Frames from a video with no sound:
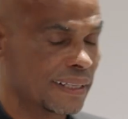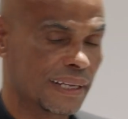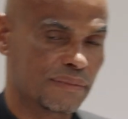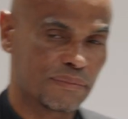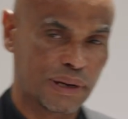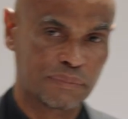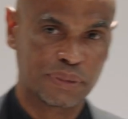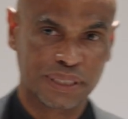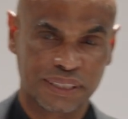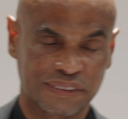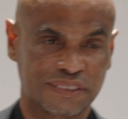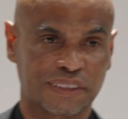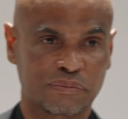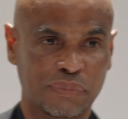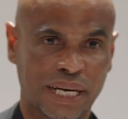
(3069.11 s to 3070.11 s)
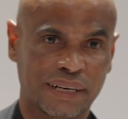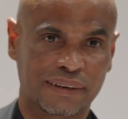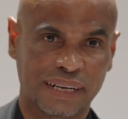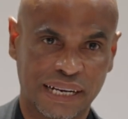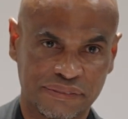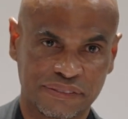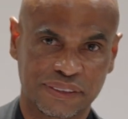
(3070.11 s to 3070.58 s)
that my buildings look
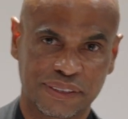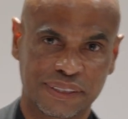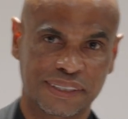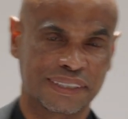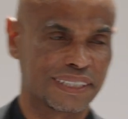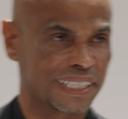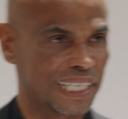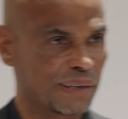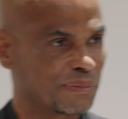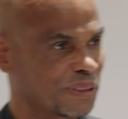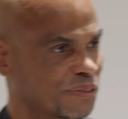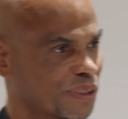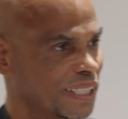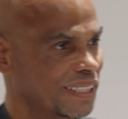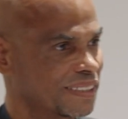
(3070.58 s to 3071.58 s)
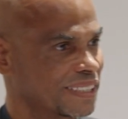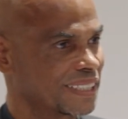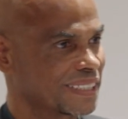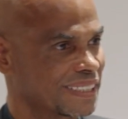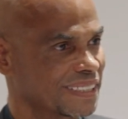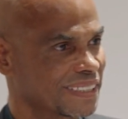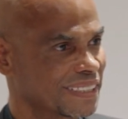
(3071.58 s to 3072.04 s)
better after a couple of rainy
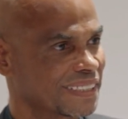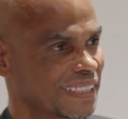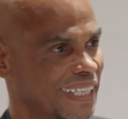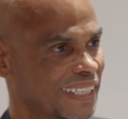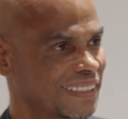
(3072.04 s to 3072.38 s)
seasons,